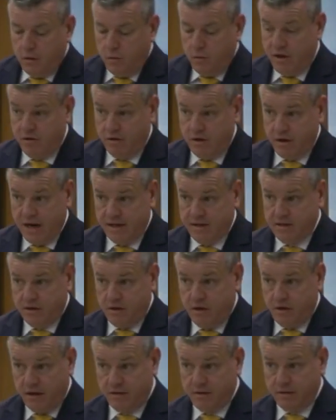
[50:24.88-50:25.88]
whether it likes
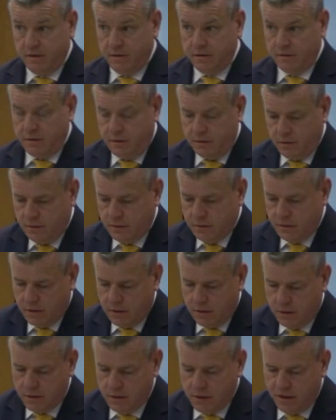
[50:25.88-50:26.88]
it or not.
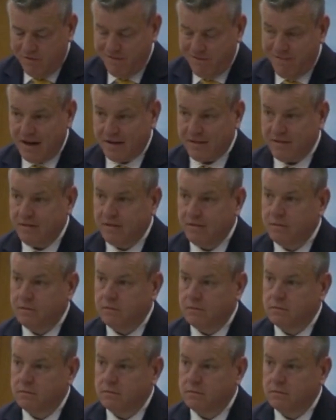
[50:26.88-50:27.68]
In fact,